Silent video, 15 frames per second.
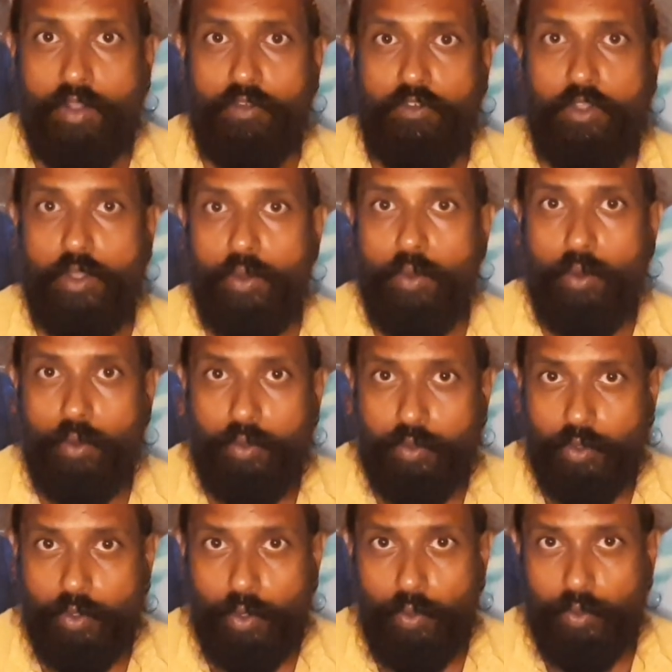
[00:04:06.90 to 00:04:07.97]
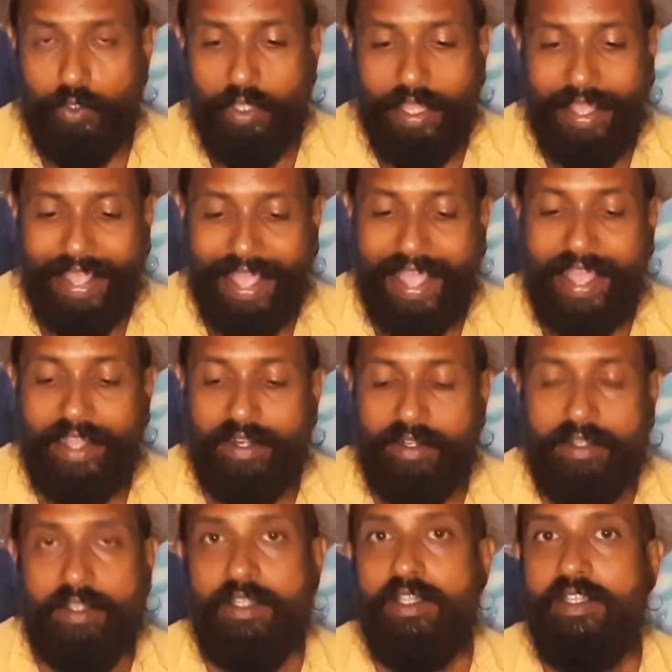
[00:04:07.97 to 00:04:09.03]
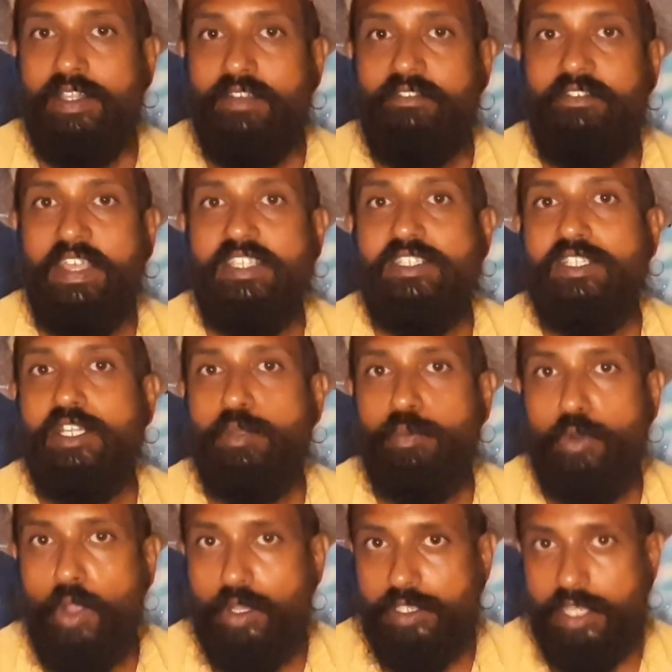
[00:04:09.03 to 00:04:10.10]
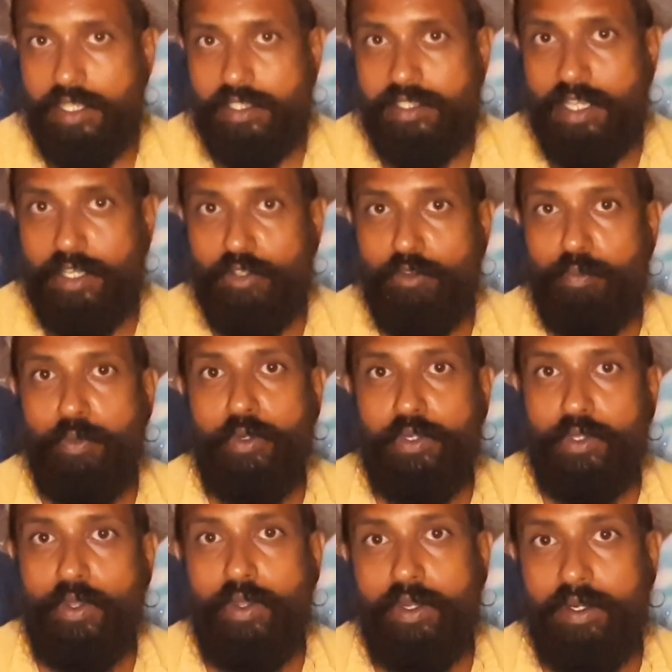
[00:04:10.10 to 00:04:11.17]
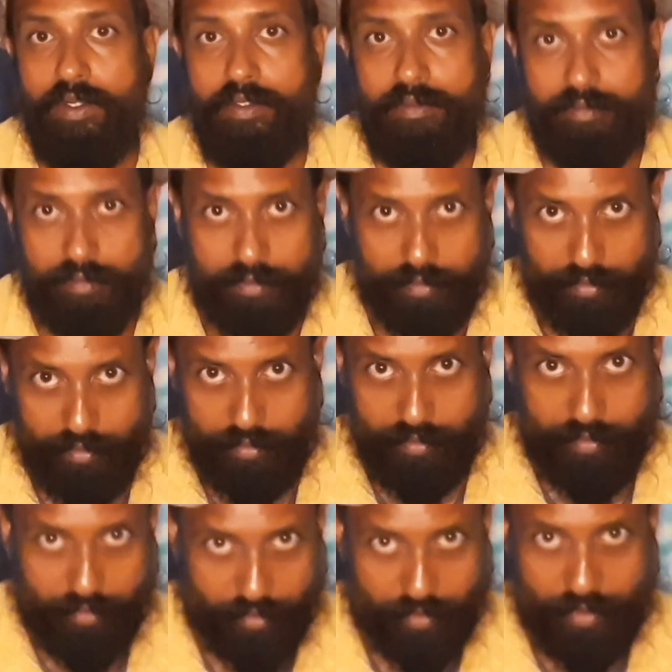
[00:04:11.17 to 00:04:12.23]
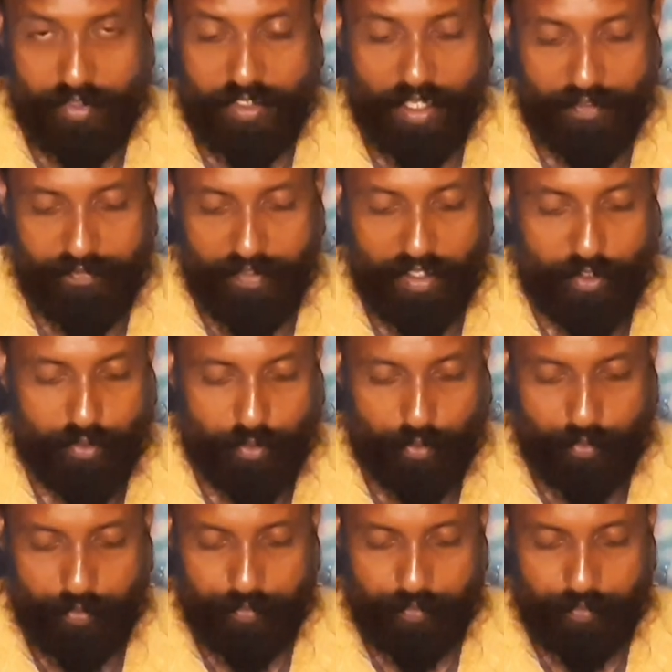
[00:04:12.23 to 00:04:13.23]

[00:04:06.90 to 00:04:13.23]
for your own growth and the vested projects that you put yourself into.